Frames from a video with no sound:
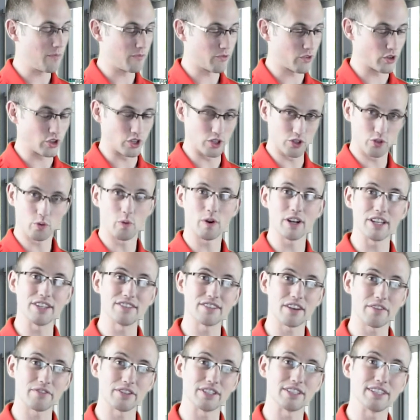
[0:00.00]
for the
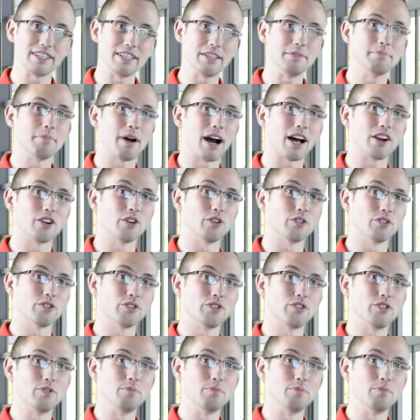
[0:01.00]
2017 models